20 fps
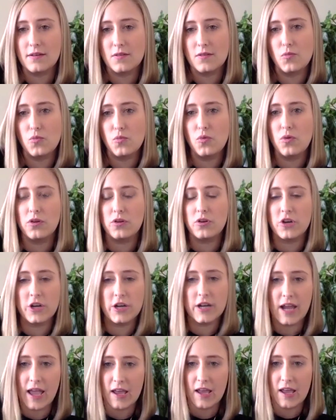will
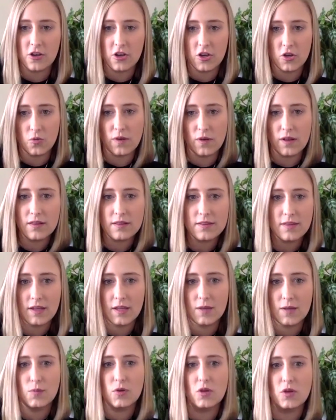create goodwill in the
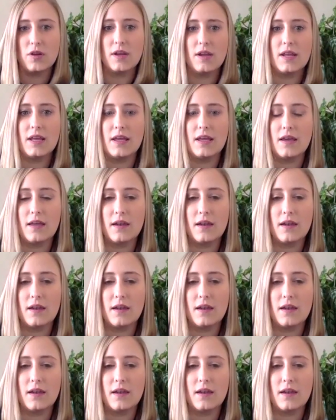community.